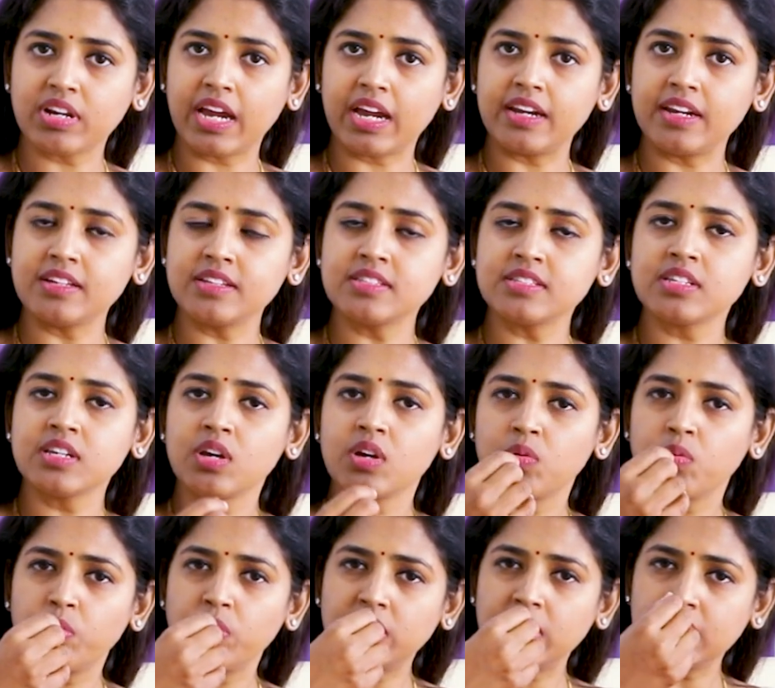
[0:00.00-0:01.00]
guidance
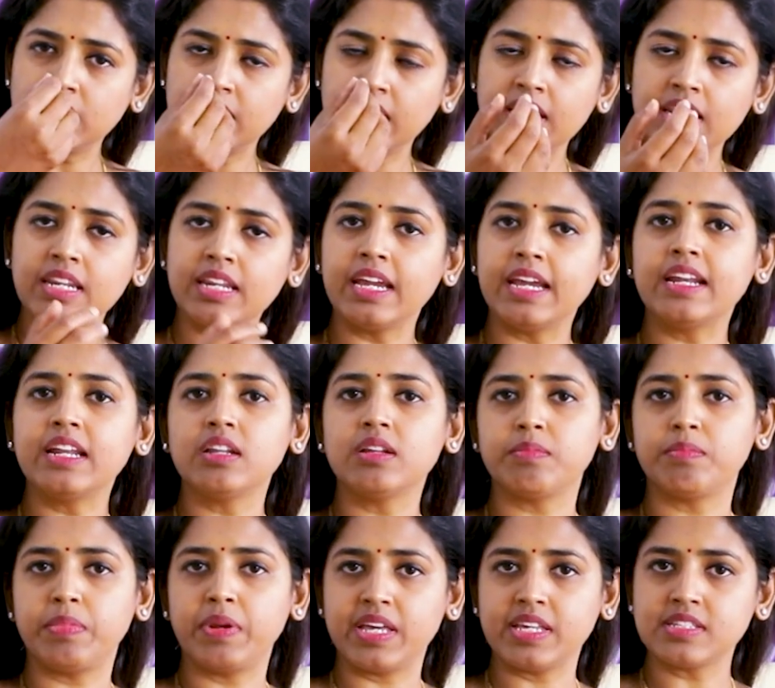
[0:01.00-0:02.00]
with a thin
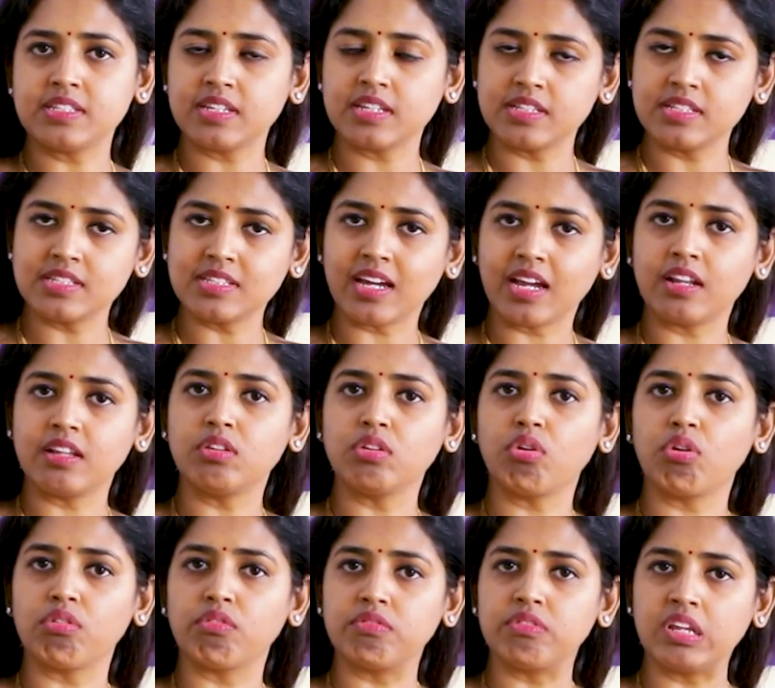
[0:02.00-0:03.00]
needle placed inside
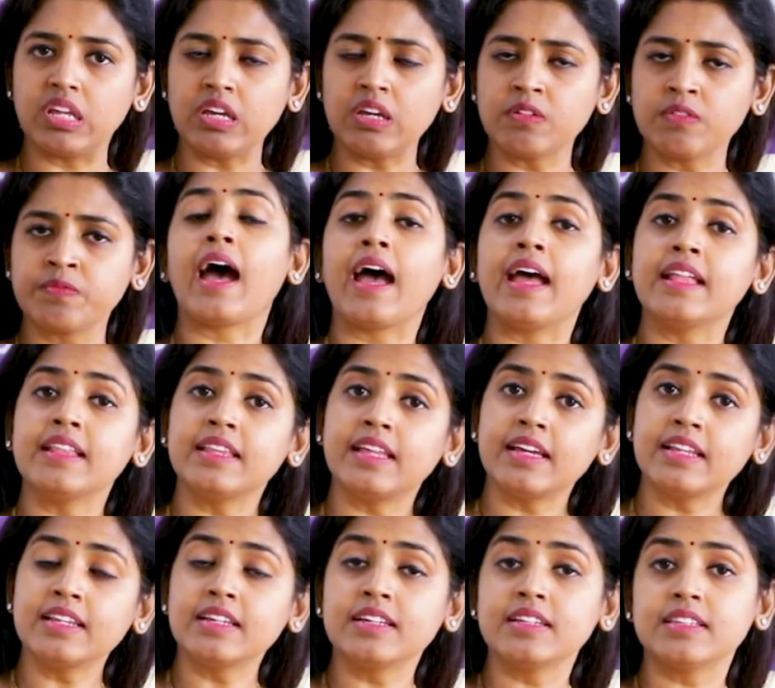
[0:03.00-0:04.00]
the ovary, and
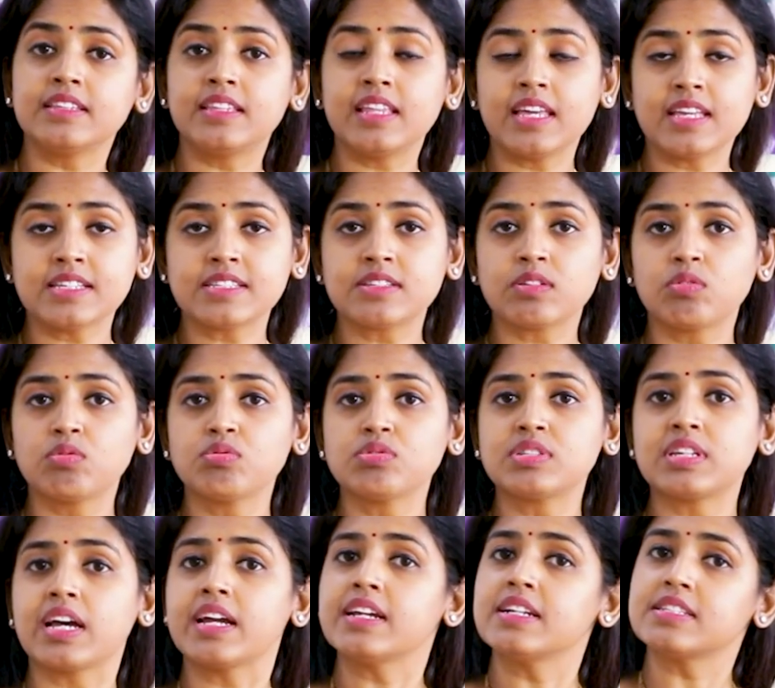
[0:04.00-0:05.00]
then these
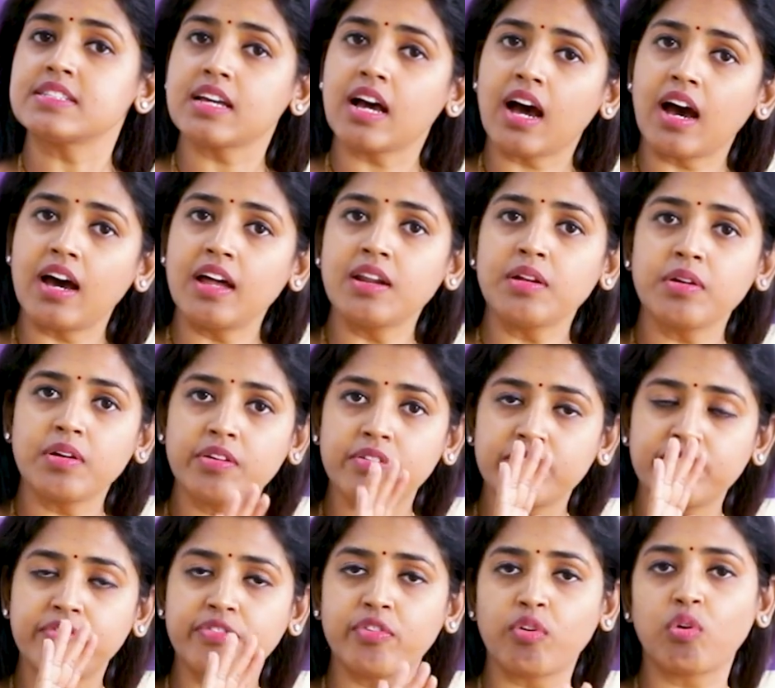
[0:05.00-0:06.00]
oocytes are
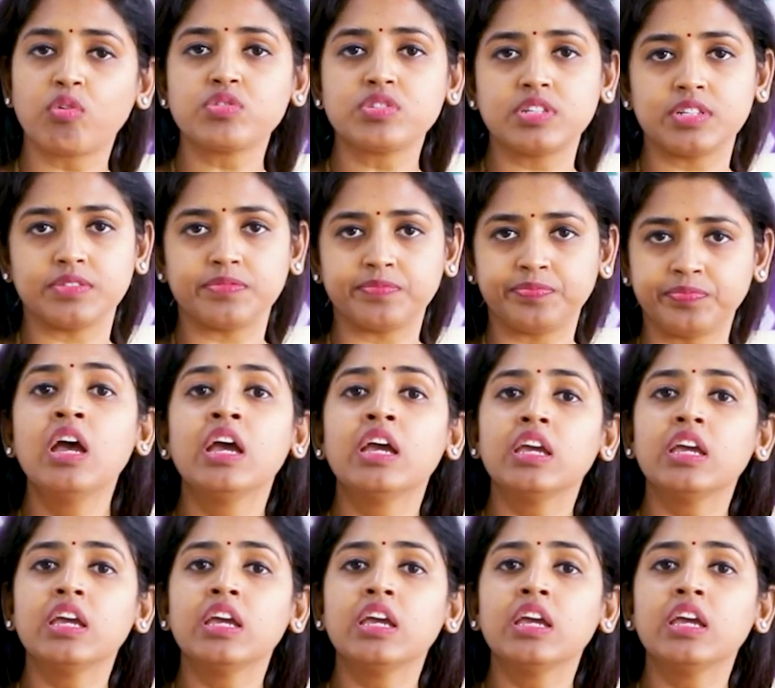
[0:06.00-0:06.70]
frozen.